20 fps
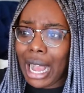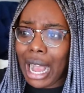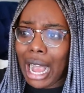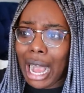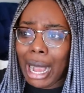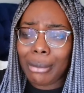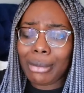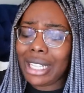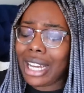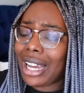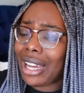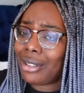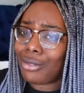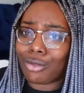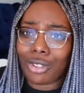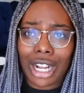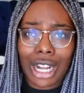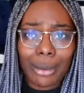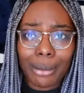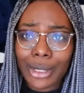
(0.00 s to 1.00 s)
I'm
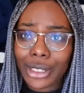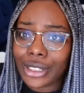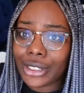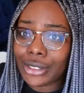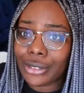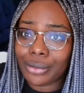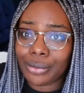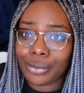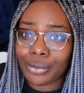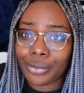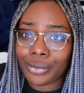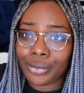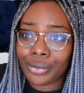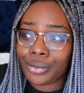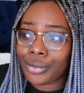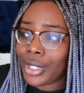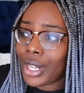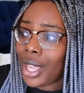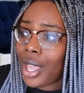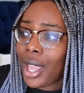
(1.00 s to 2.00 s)
not Robert
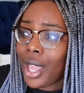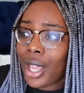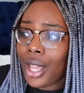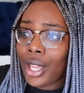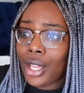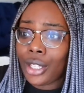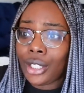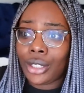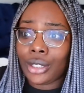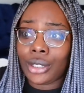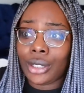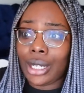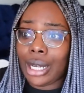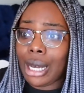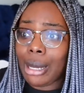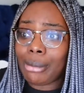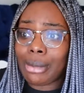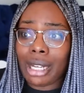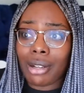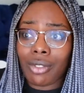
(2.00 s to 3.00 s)

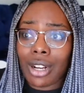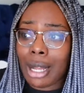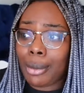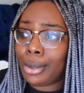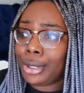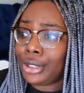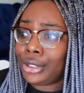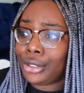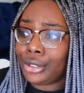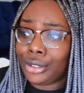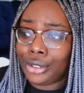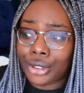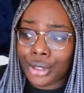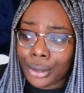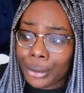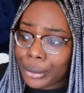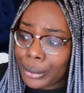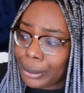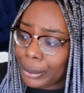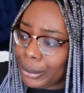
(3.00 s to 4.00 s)
I'm not Robert,
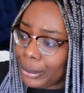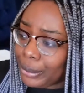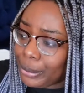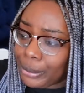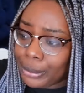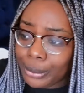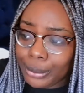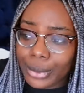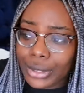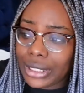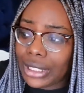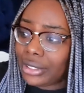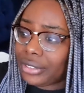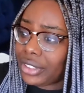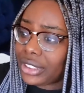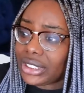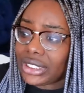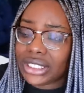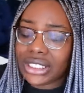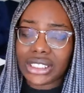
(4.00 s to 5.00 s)
don't be
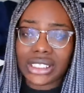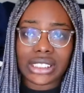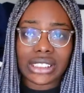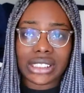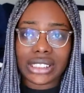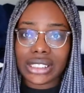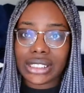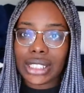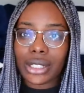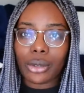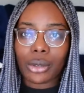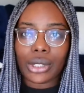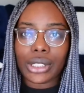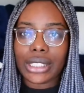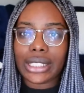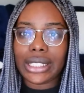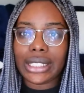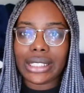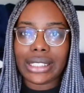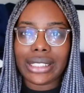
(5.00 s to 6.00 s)
leaving your dishes in the sink. Or
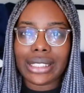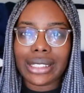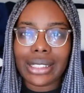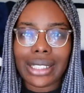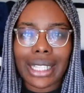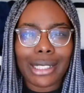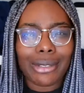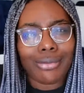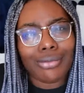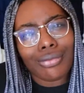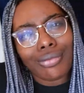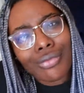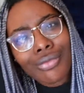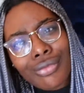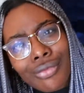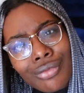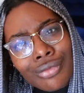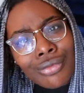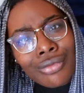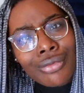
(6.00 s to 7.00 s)
they, like,
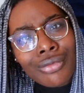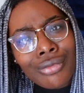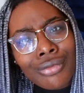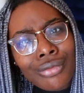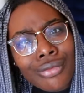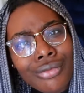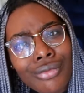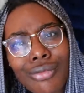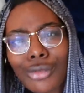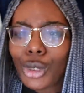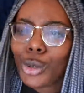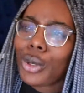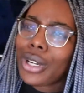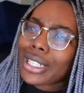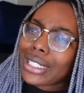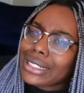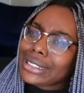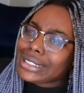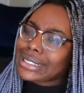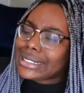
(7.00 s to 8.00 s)
you
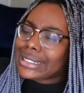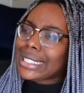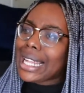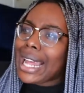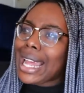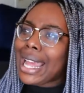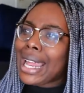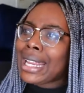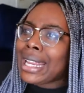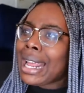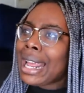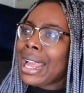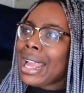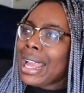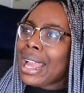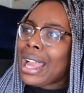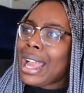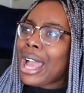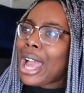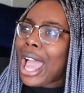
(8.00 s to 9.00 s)
could have just said,
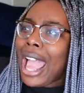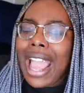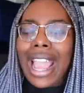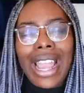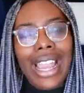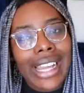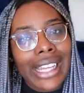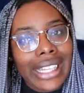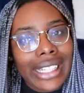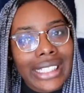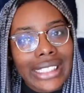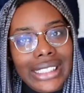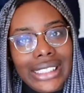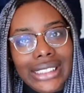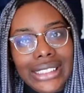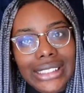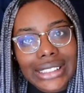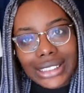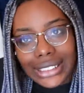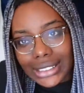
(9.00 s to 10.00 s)

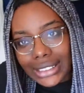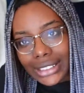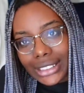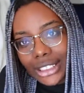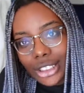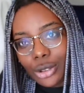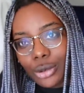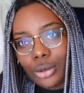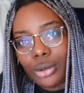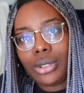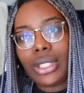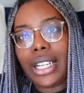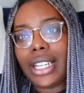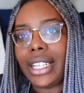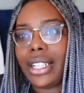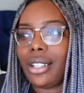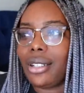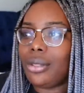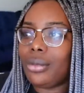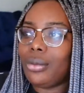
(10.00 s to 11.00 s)
hey, sis, could you,
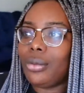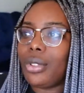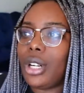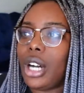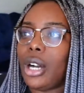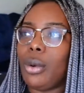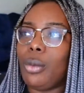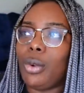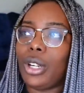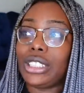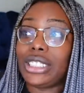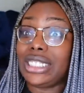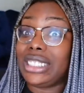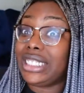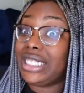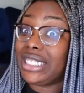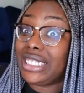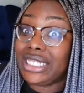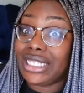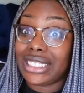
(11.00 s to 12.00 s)
like, um, wash your
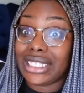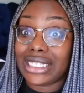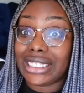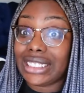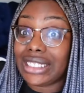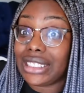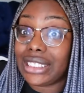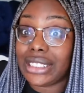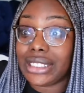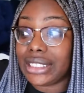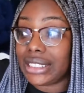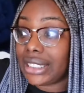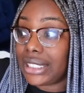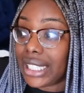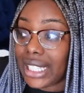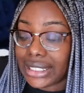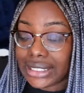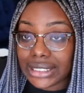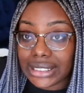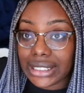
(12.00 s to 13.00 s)
dishes because it's a
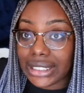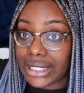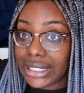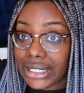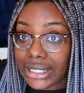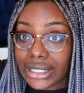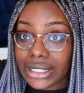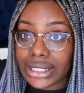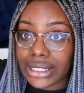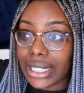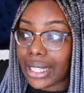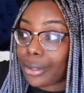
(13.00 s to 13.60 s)
lot to clean?